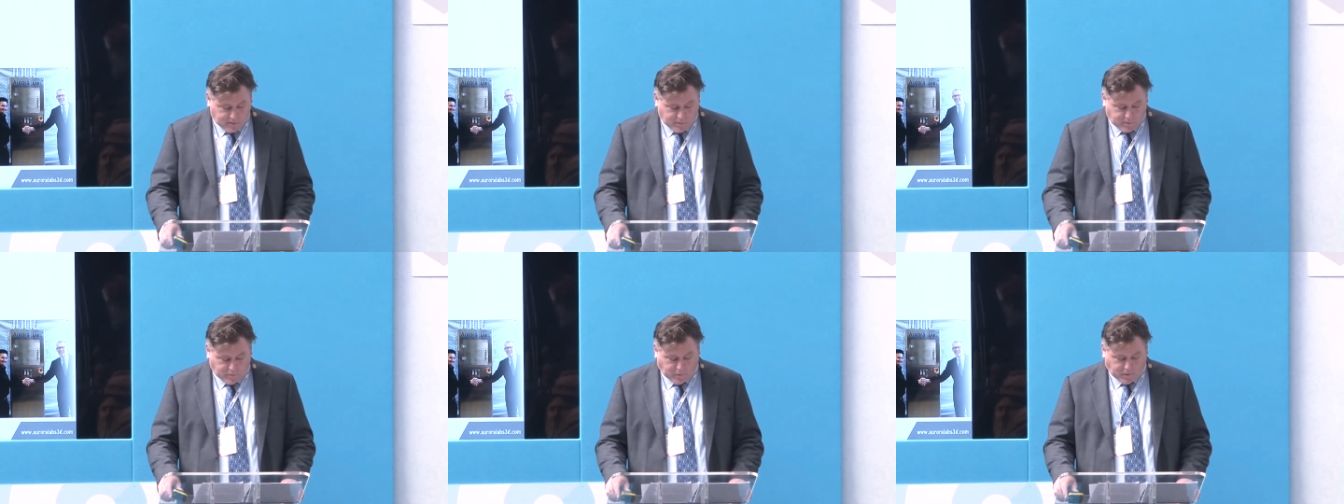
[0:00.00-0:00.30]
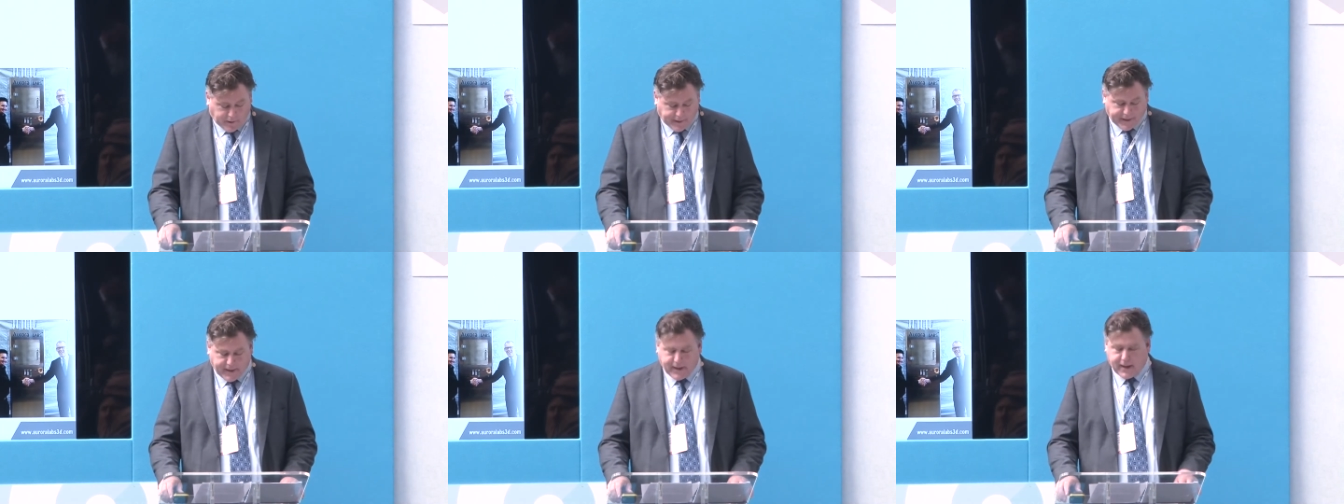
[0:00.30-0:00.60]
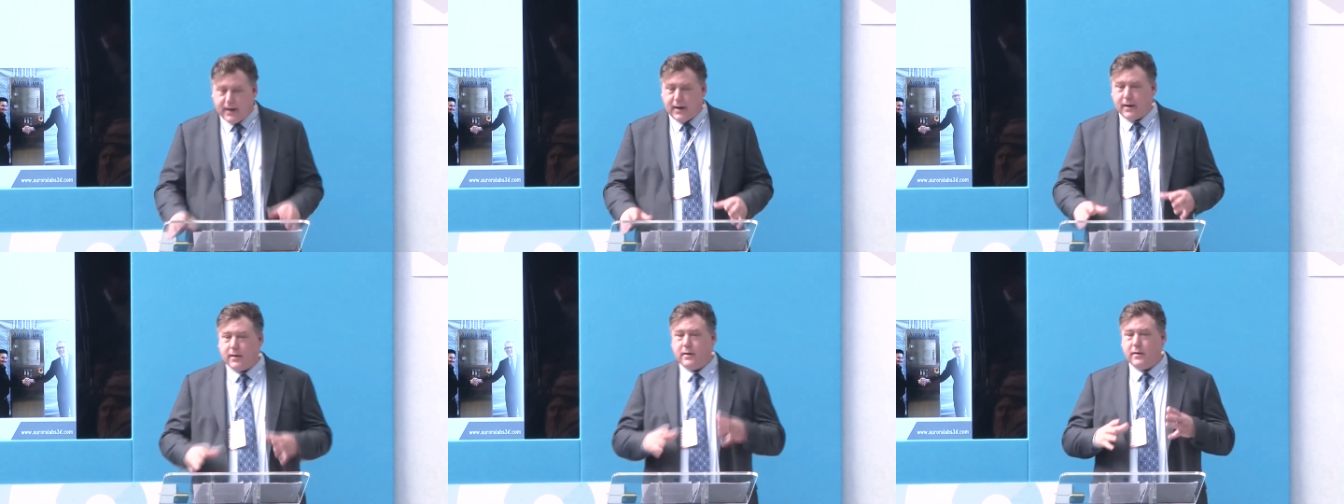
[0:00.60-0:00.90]
quite
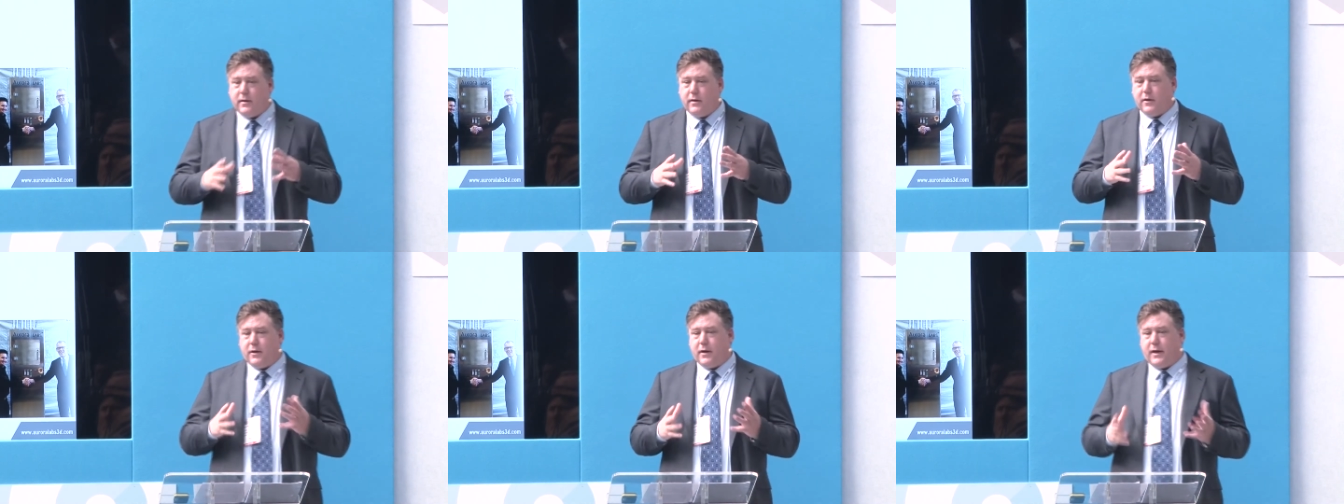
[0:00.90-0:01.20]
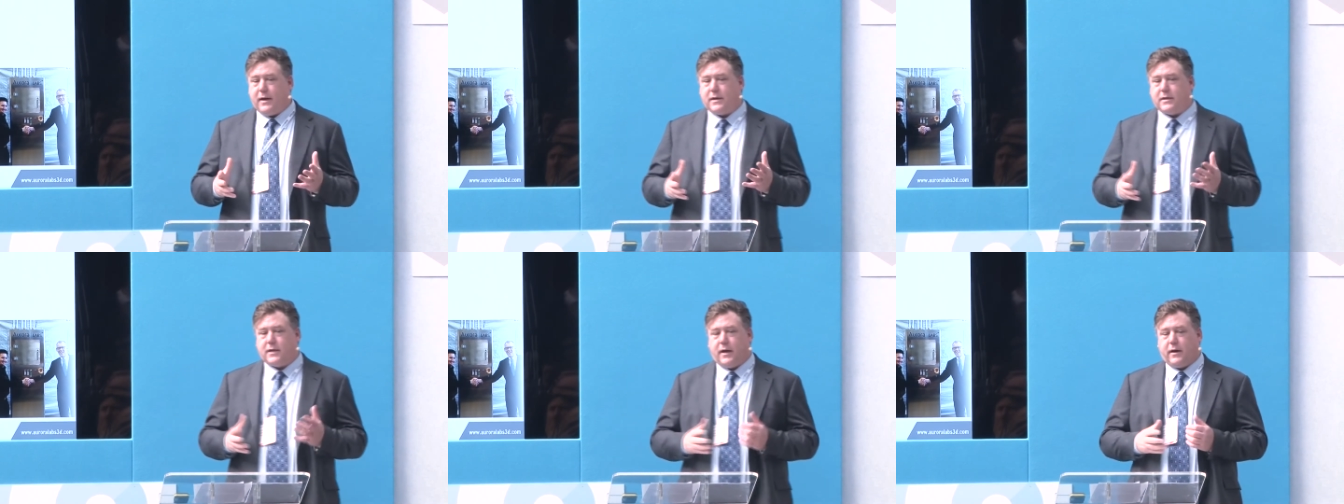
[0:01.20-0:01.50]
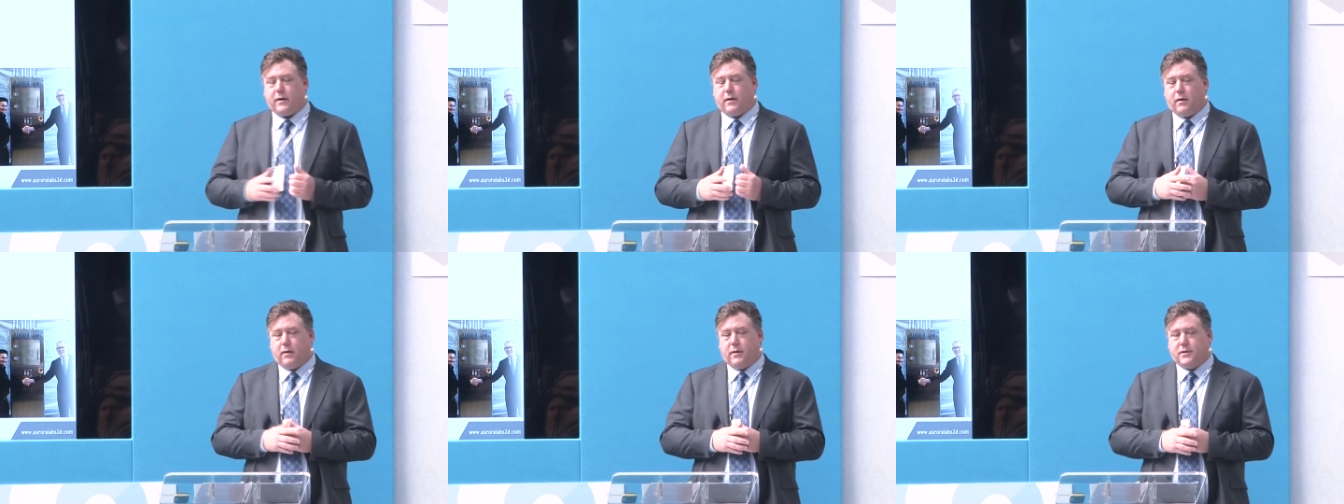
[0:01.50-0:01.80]
a unique
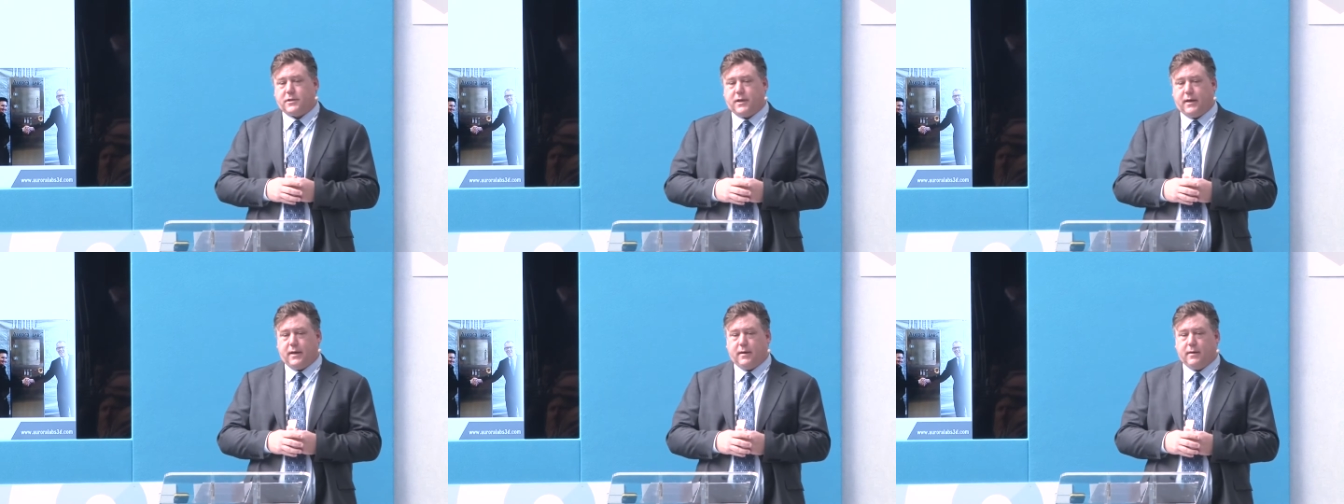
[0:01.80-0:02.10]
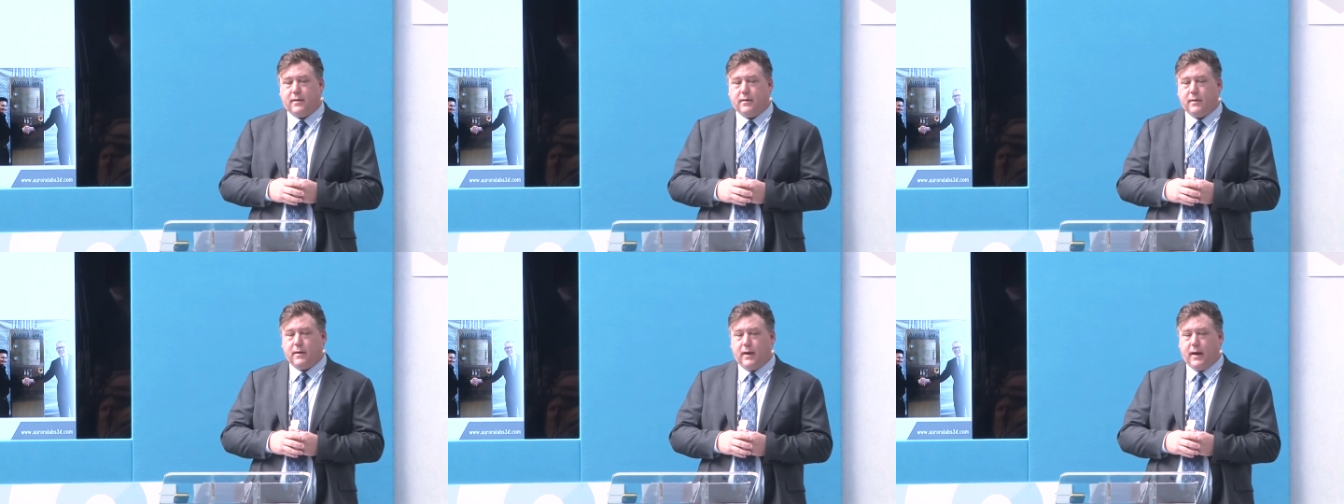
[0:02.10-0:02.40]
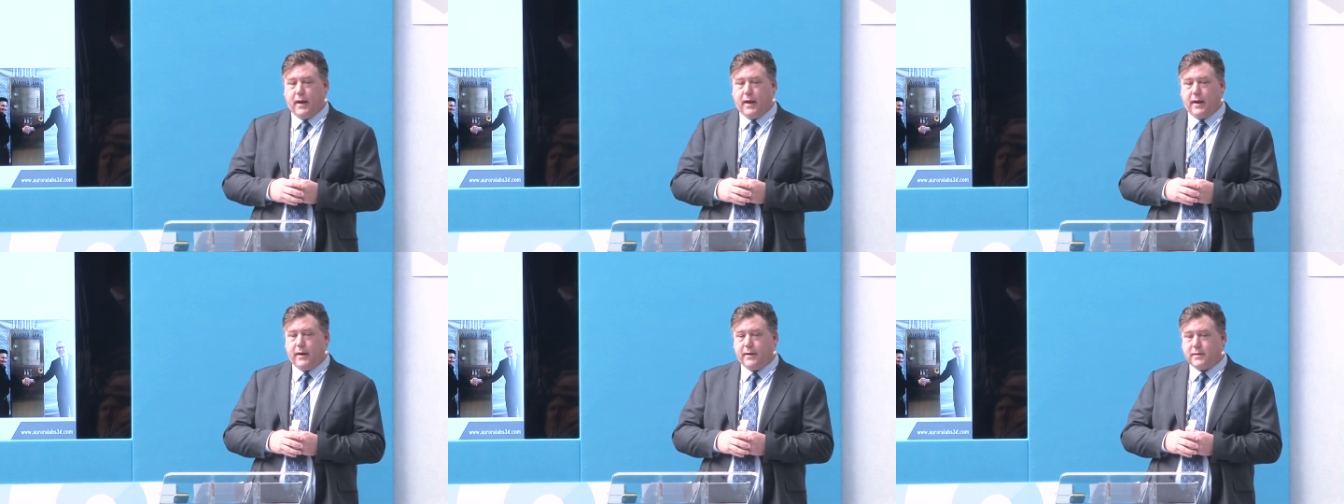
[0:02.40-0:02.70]
technology
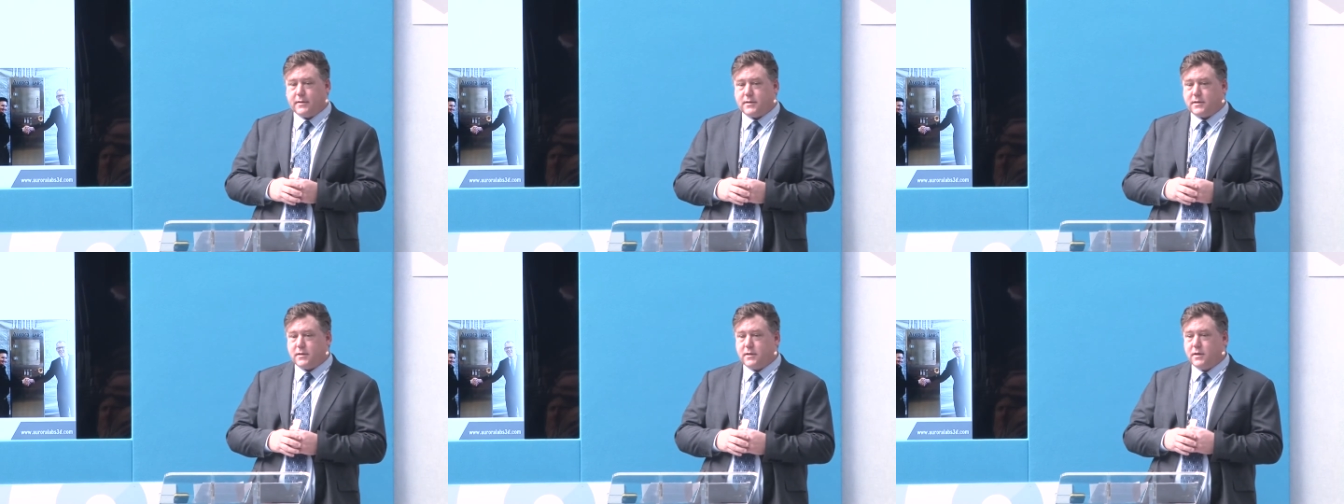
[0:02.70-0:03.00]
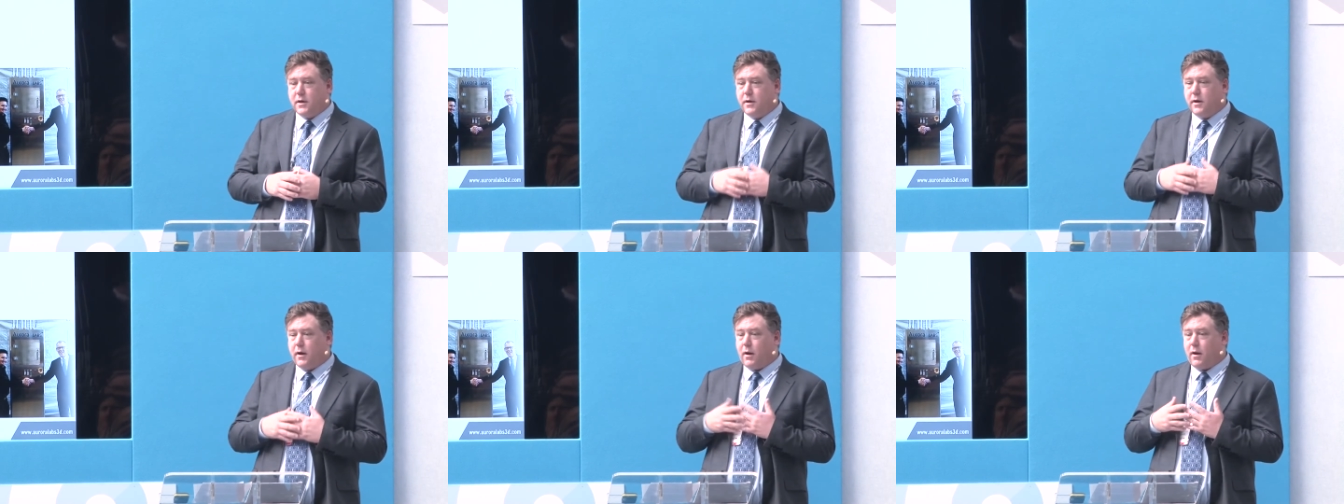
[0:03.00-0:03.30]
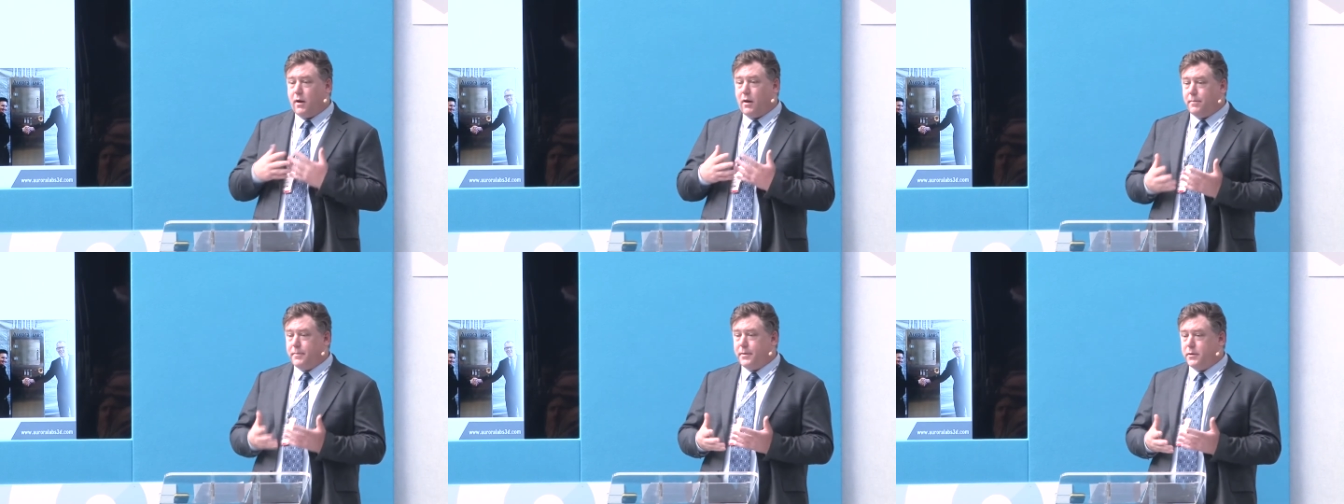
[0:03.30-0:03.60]
and it's got a
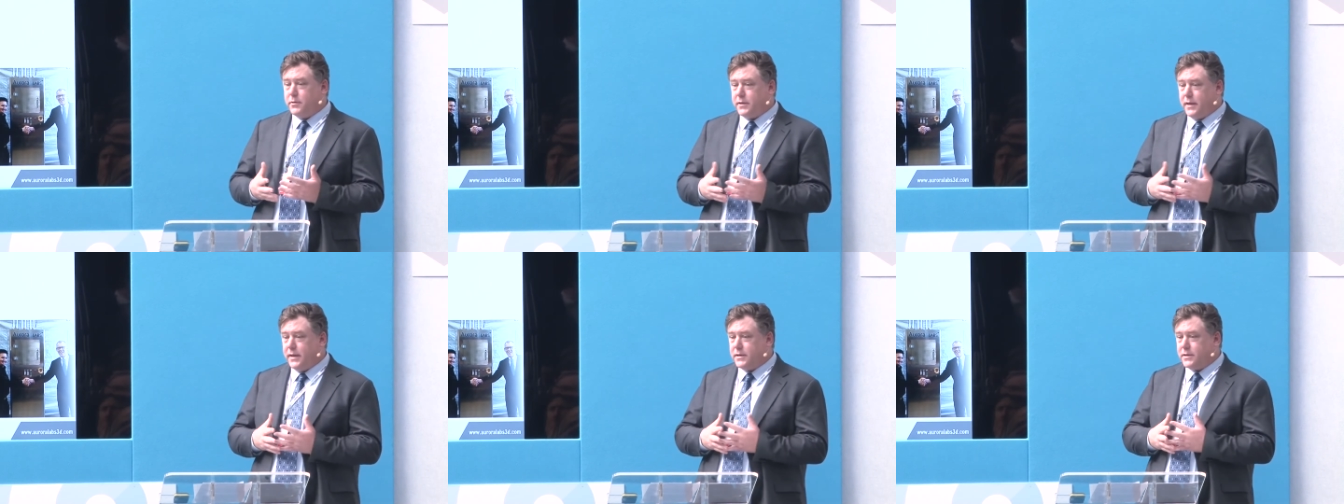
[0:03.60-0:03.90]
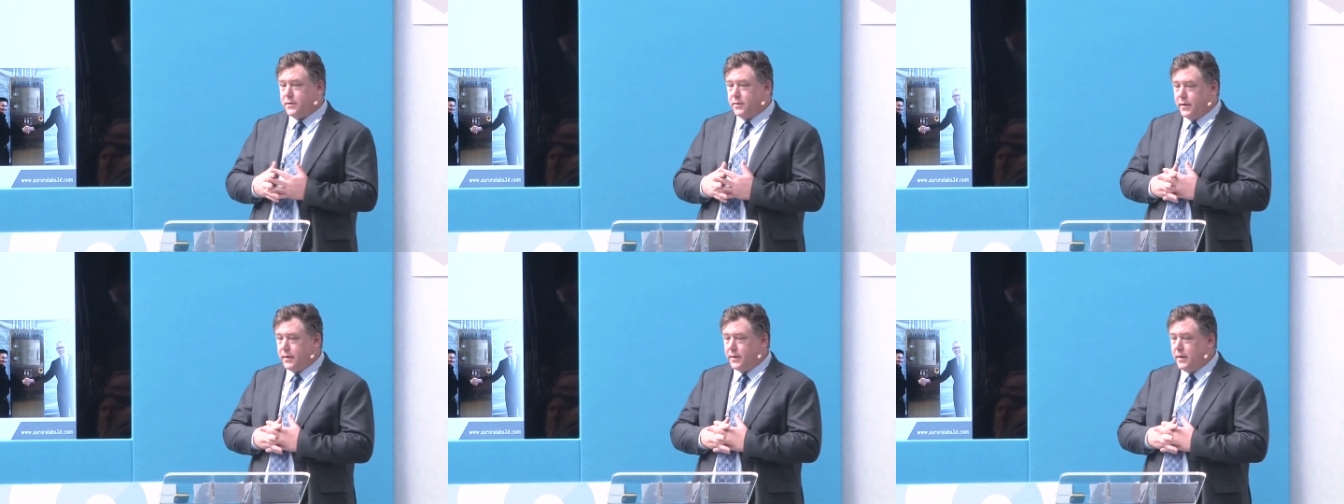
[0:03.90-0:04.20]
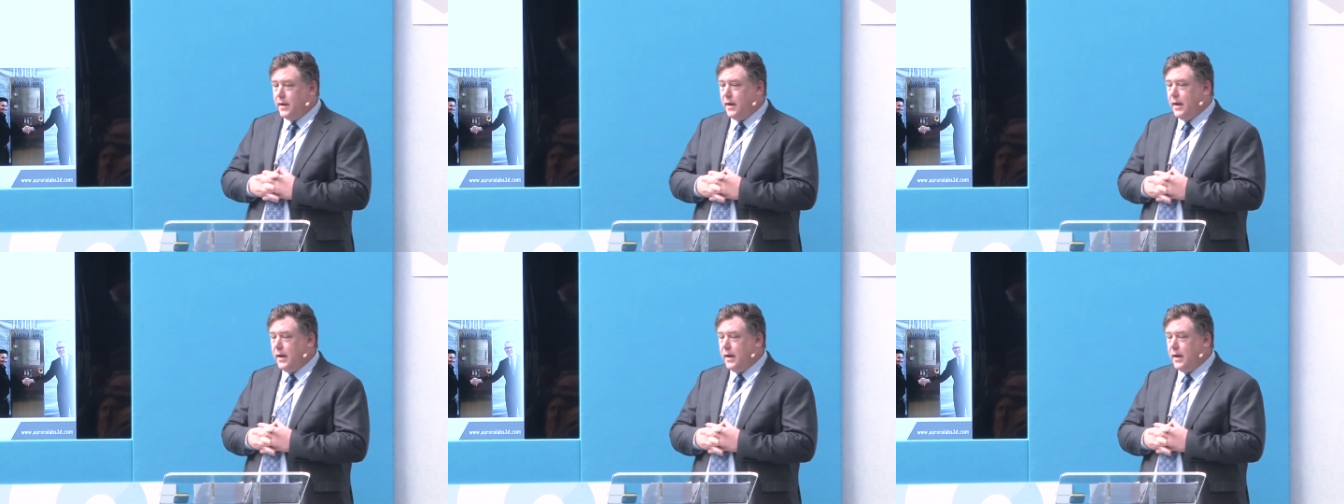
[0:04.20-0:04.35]
lot built into it